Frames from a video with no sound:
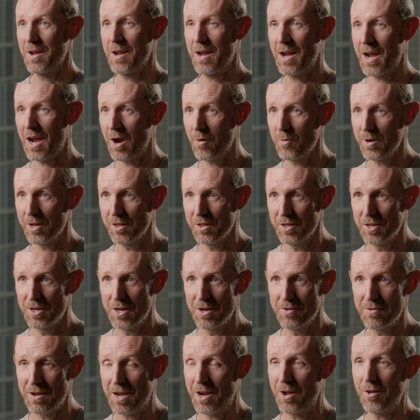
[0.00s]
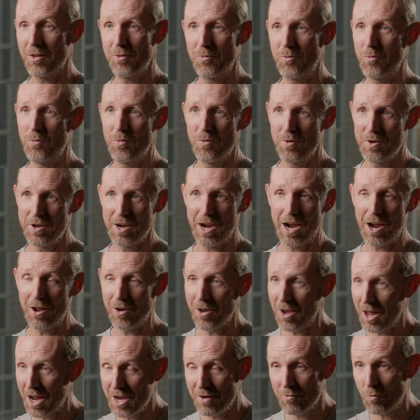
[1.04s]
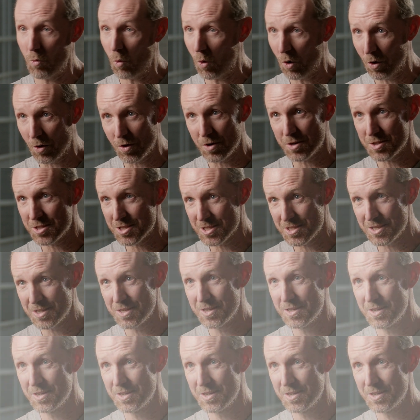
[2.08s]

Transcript: how we live, how, you know, how life works.